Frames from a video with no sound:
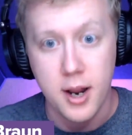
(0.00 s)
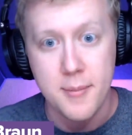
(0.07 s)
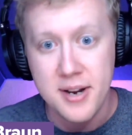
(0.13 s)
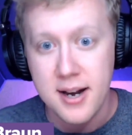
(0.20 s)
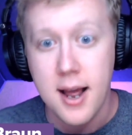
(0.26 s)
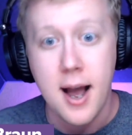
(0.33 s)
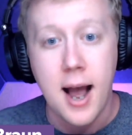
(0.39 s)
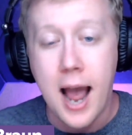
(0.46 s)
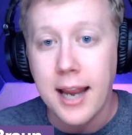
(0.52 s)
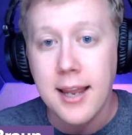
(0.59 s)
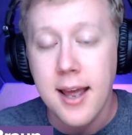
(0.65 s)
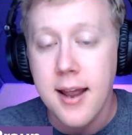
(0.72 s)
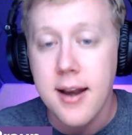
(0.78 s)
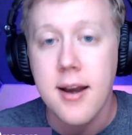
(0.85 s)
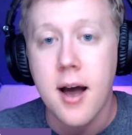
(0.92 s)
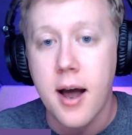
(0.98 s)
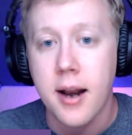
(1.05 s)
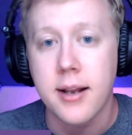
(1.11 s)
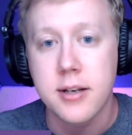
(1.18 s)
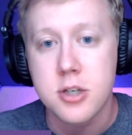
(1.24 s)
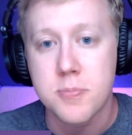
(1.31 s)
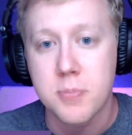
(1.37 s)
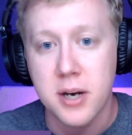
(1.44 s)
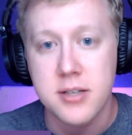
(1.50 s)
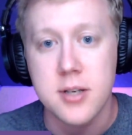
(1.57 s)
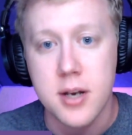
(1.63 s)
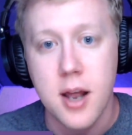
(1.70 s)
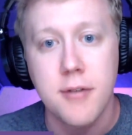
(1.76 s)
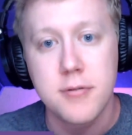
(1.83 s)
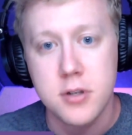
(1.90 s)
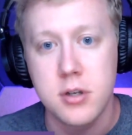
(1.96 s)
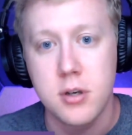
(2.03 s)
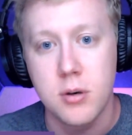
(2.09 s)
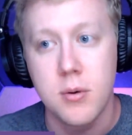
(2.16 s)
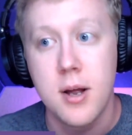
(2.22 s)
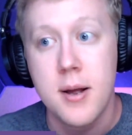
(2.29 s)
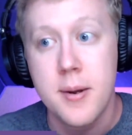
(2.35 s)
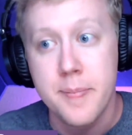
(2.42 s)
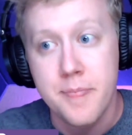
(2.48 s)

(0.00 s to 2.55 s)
I mean, I cannot express enough to you.